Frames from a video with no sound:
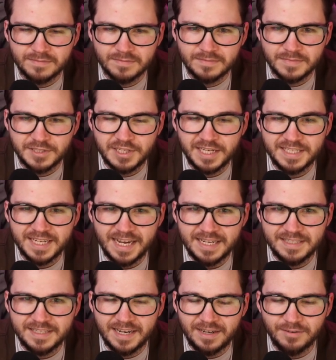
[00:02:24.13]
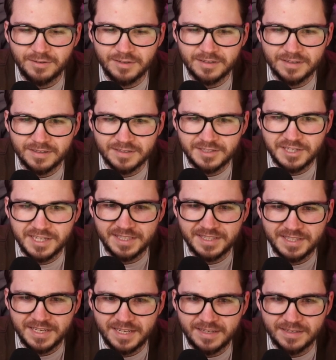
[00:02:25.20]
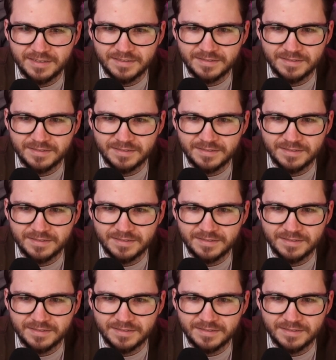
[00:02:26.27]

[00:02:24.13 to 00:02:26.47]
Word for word: She has eyes now. Look, she can see.